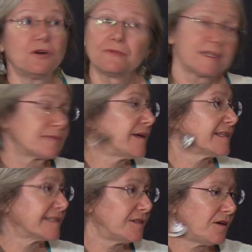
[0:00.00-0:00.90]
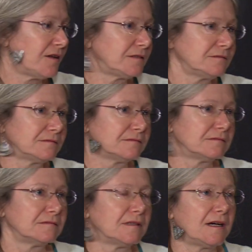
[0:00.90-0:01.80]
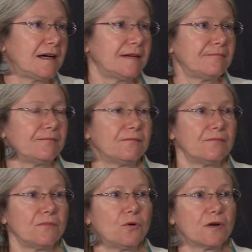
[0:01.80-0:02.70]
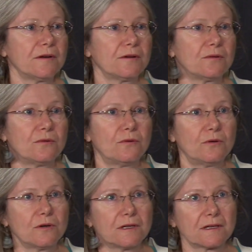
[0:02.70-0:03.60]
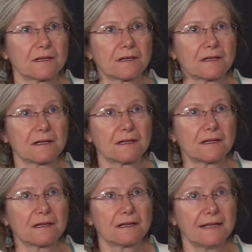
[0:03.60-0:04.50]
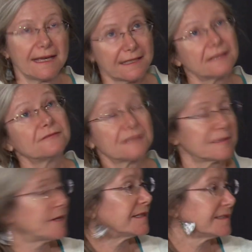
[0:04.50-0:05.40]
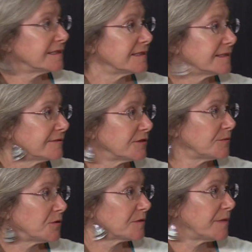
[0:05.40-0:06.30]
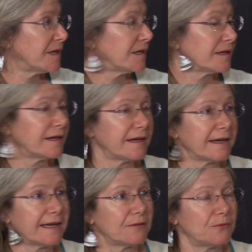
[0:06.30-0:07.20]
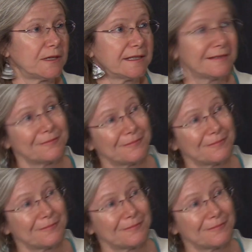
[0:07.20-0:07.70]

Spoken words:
response at all, or negative responses for the most part. I had one